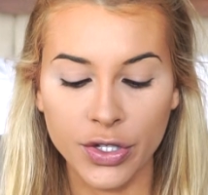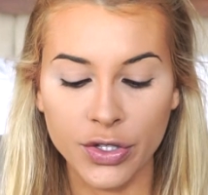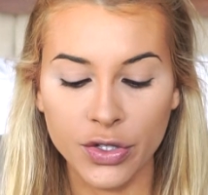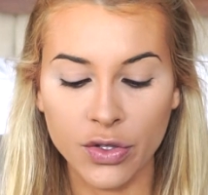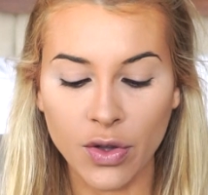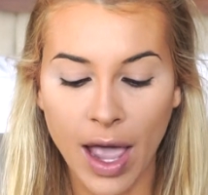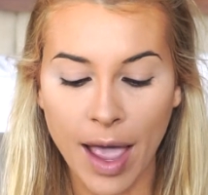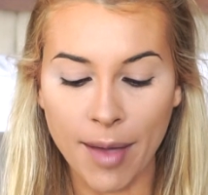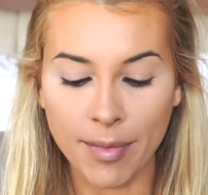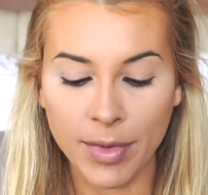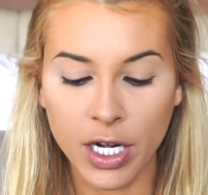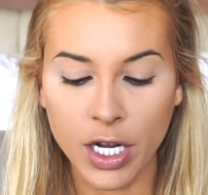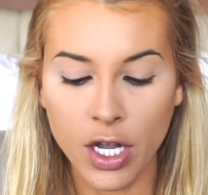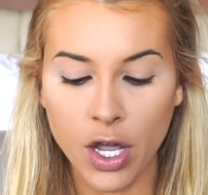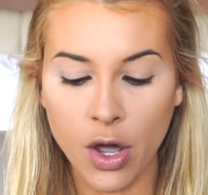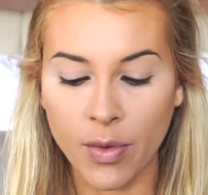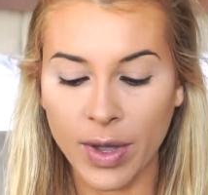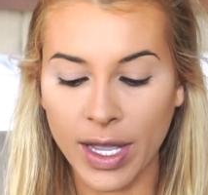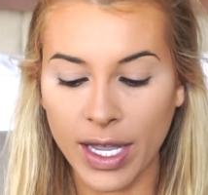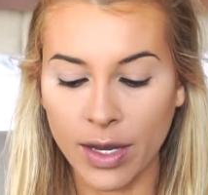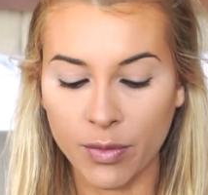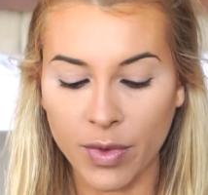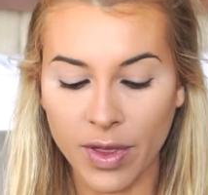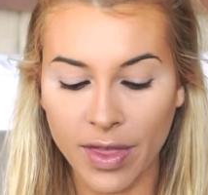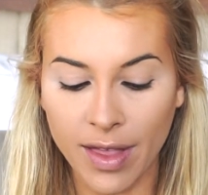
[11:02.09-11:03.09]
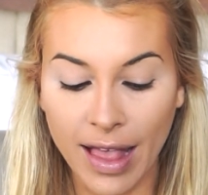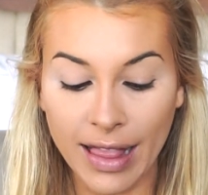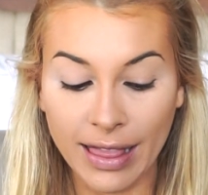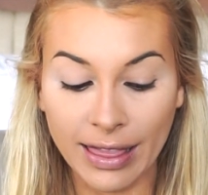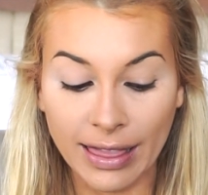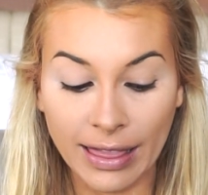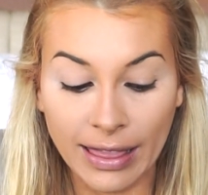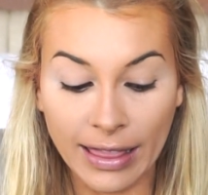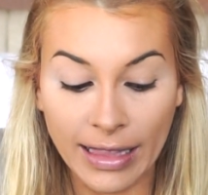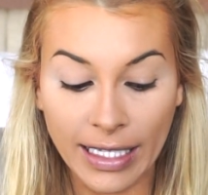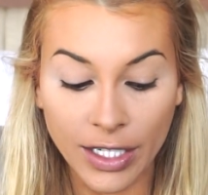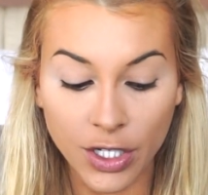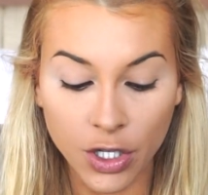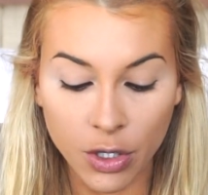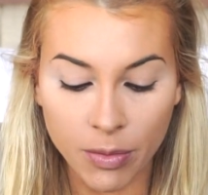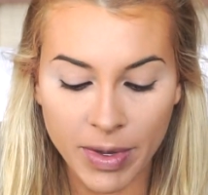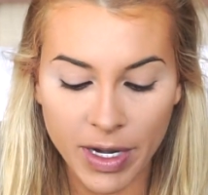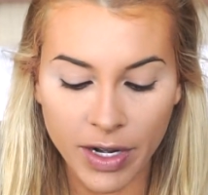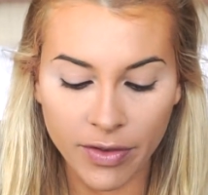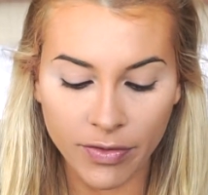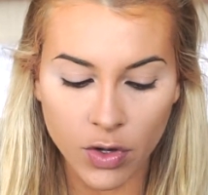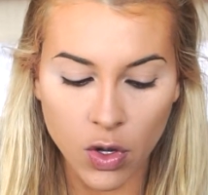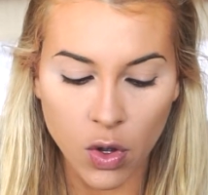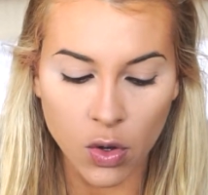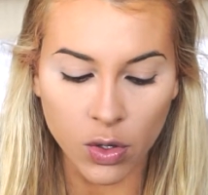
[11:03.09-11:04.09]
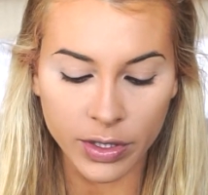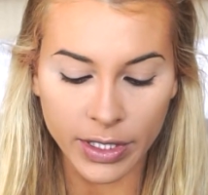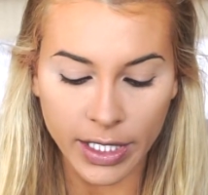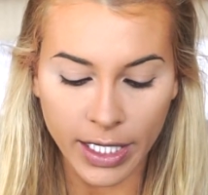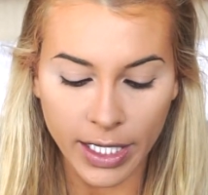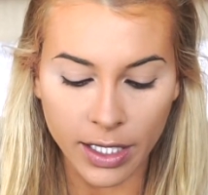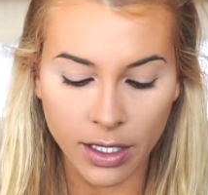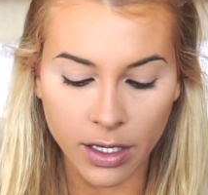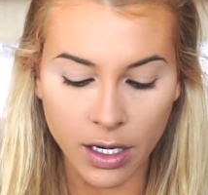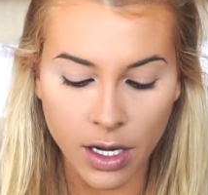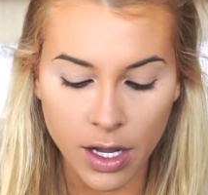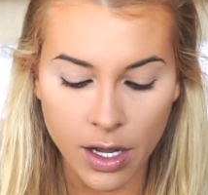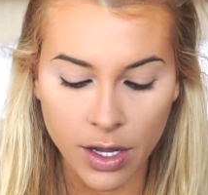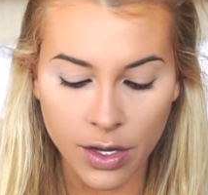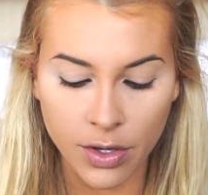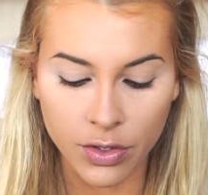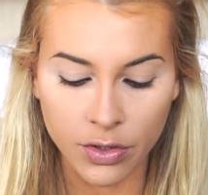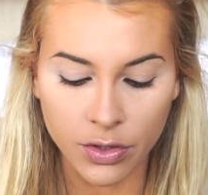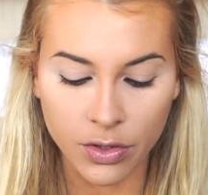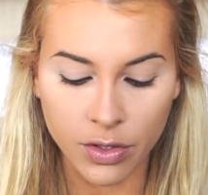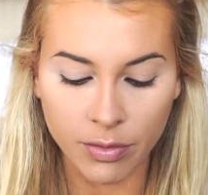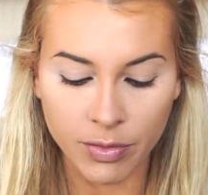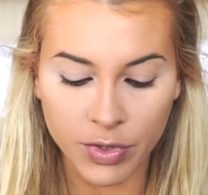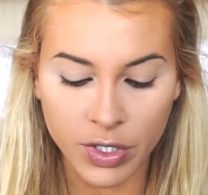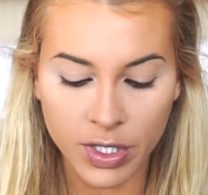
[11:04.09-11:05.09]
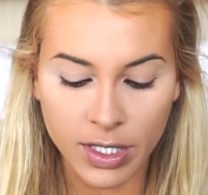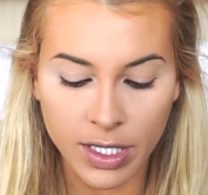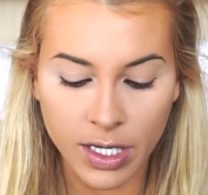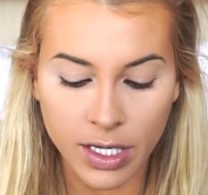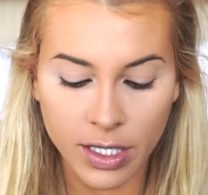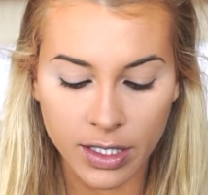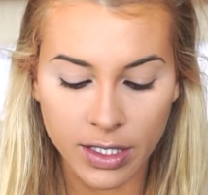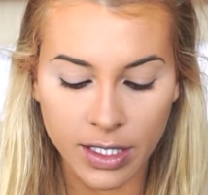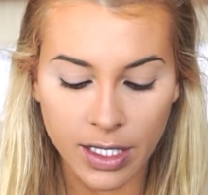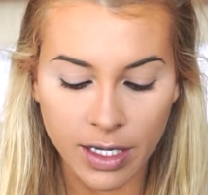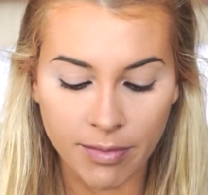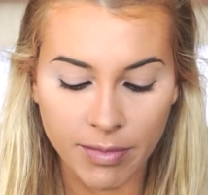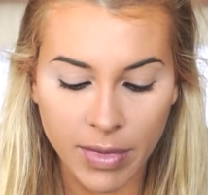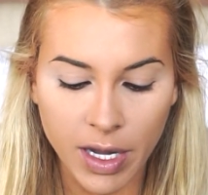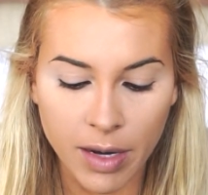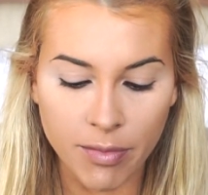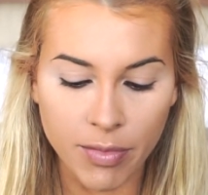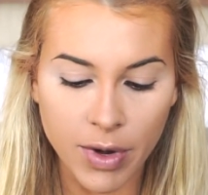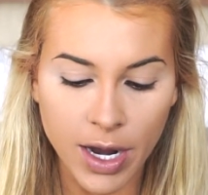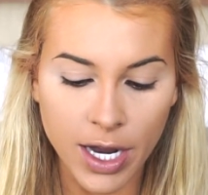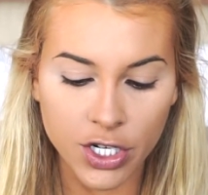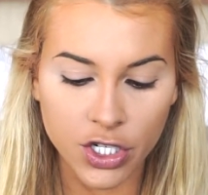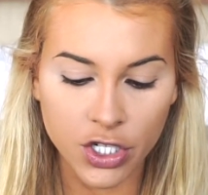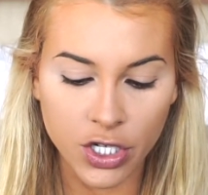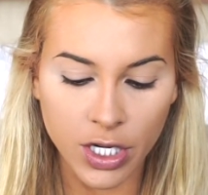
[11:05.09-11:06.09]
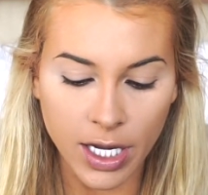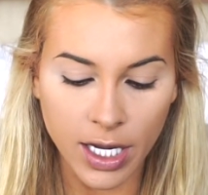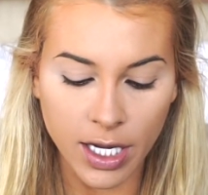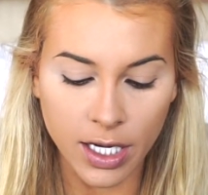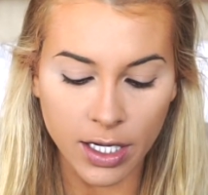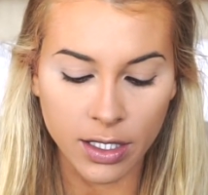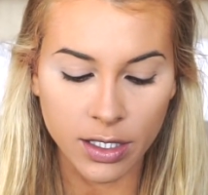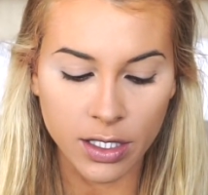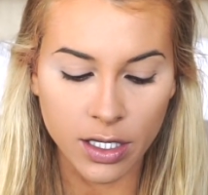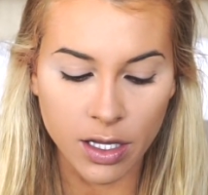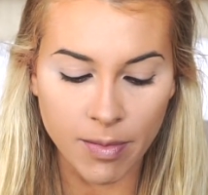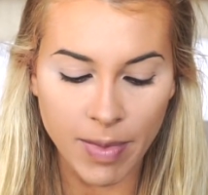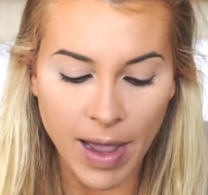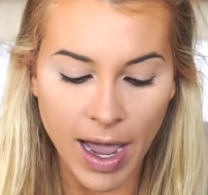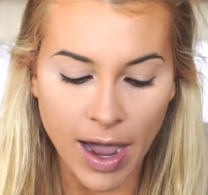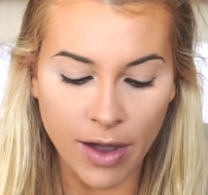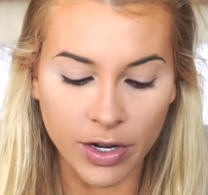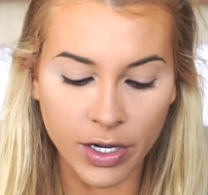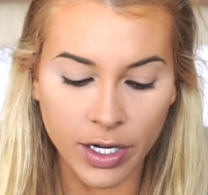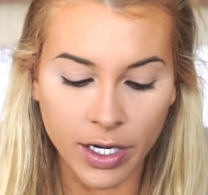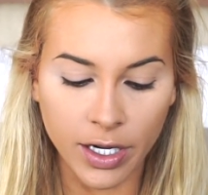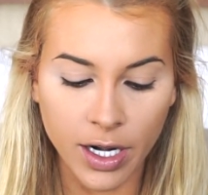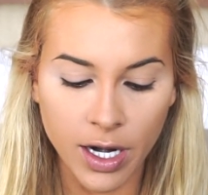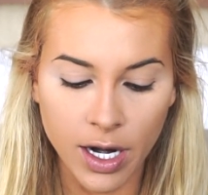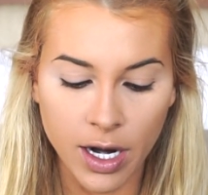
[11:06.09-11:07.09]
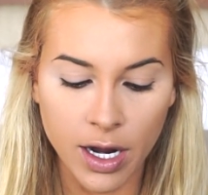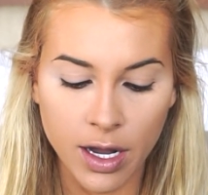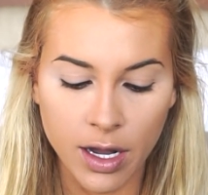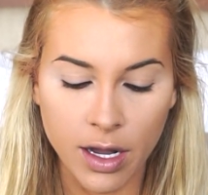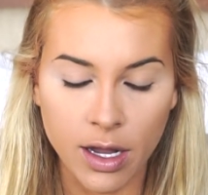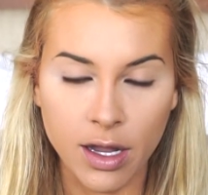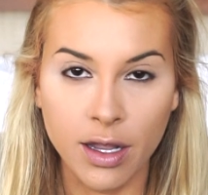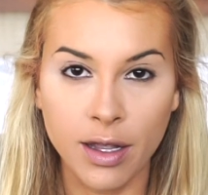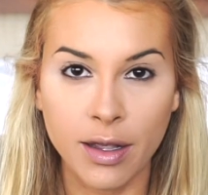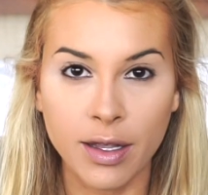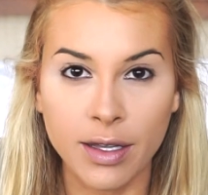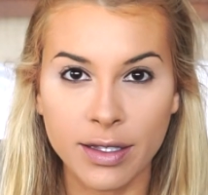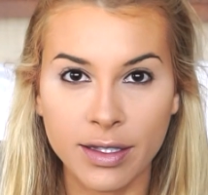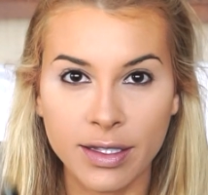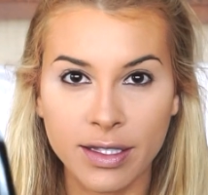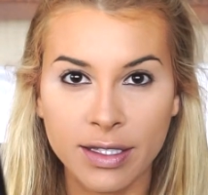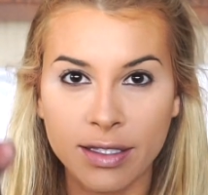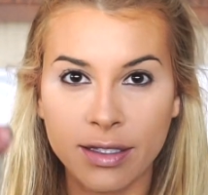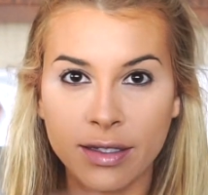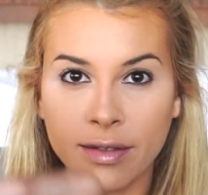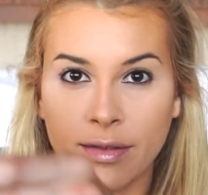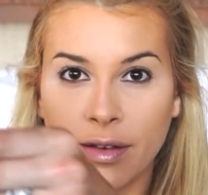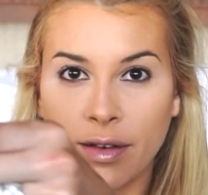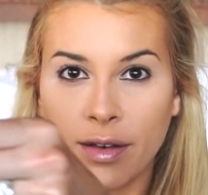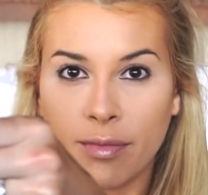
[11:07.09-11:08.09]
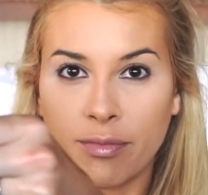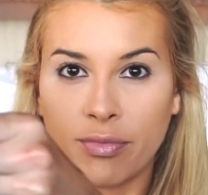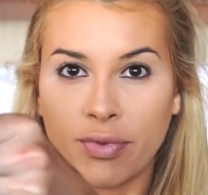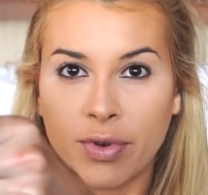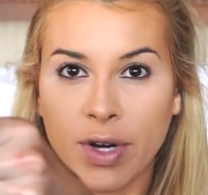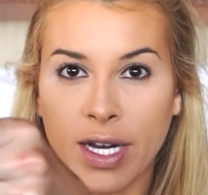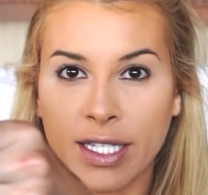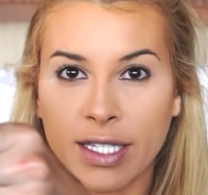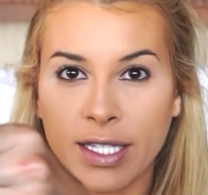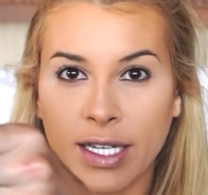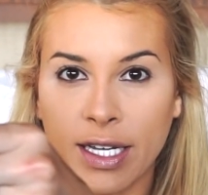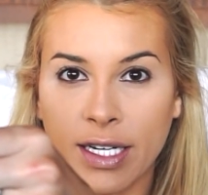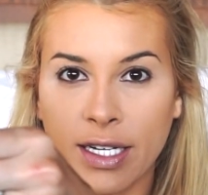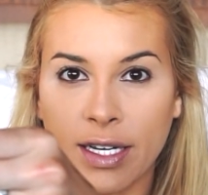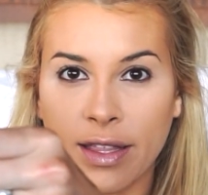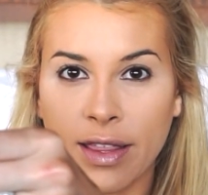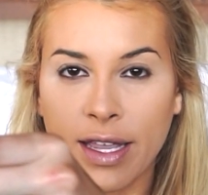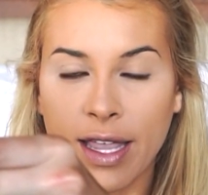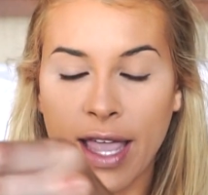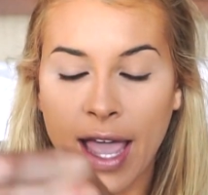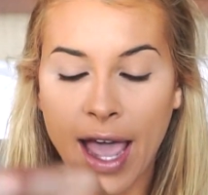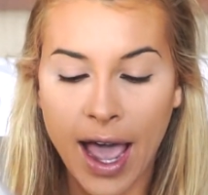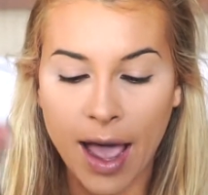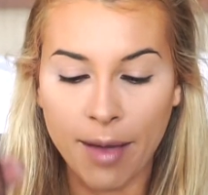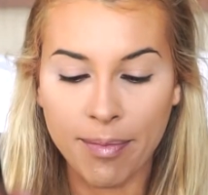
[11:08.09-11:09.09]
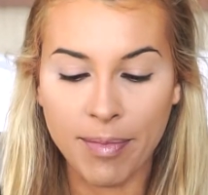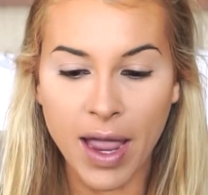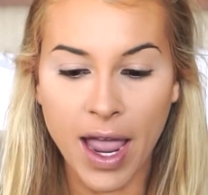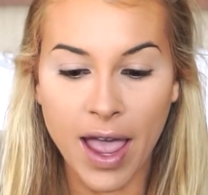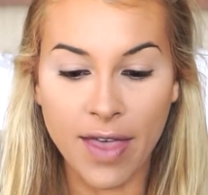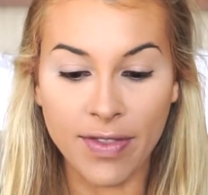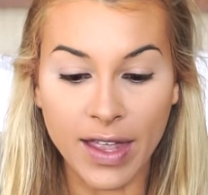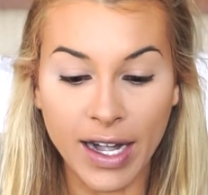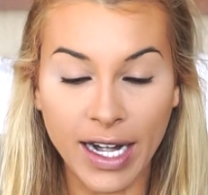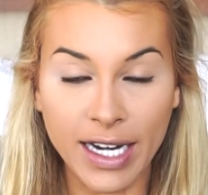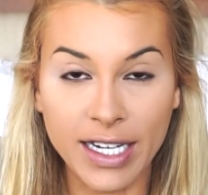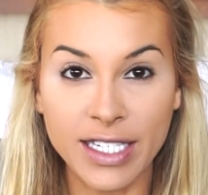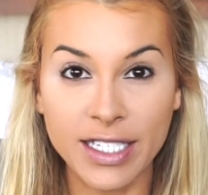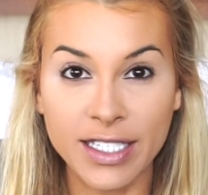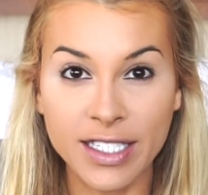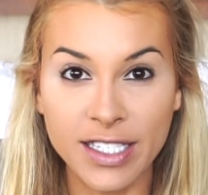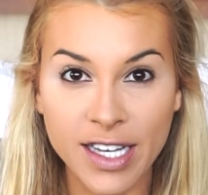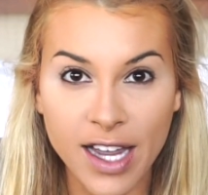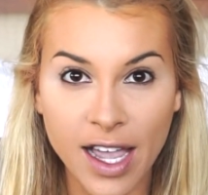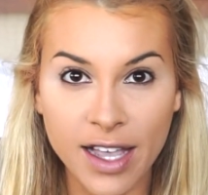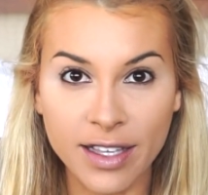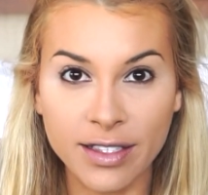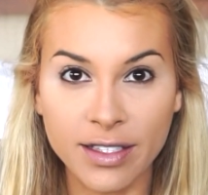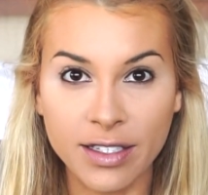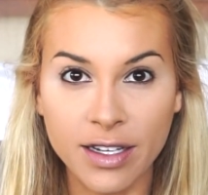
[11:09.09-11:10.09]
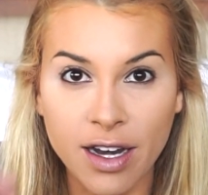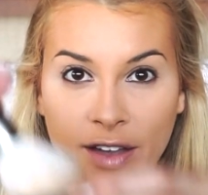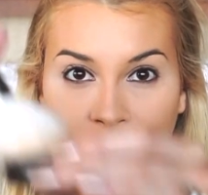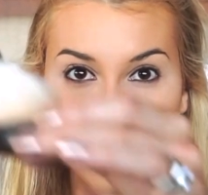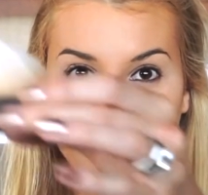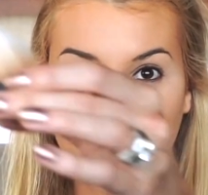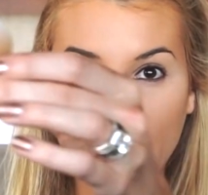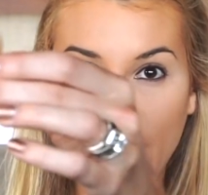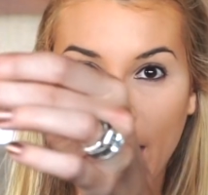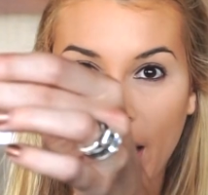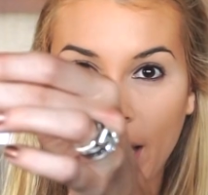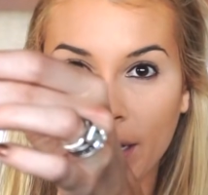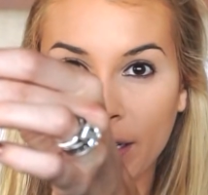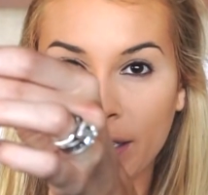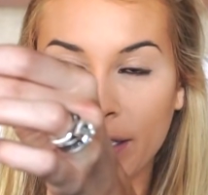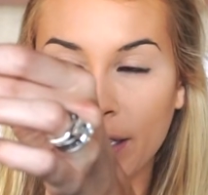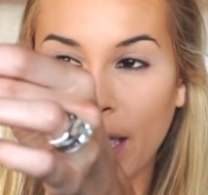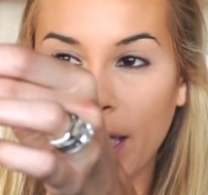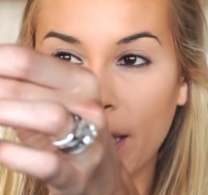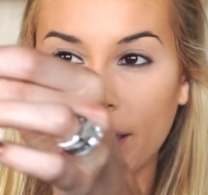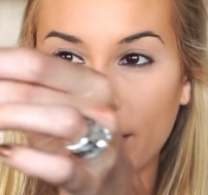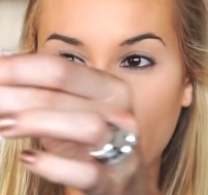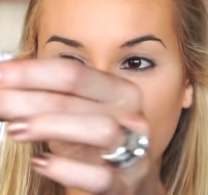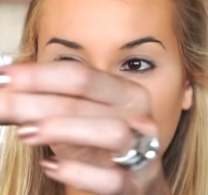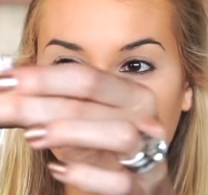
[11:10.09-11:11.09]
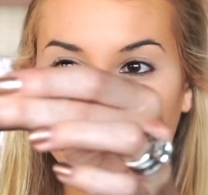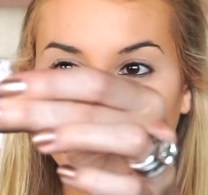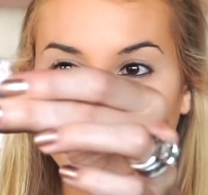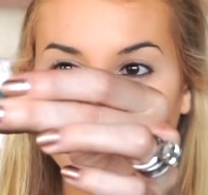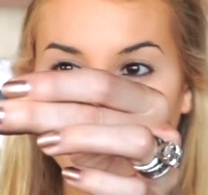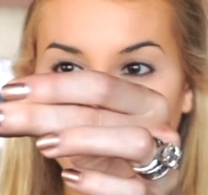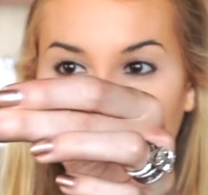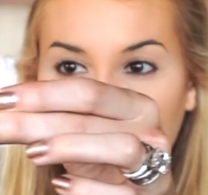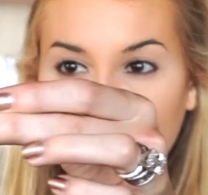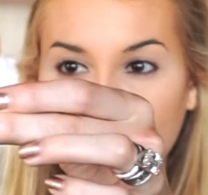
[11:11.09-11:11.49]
So I'm gonna go in with a little bit of golden. So I'm just gonna dip my brush into the powder, press it into the cap, and then I dust off the excess.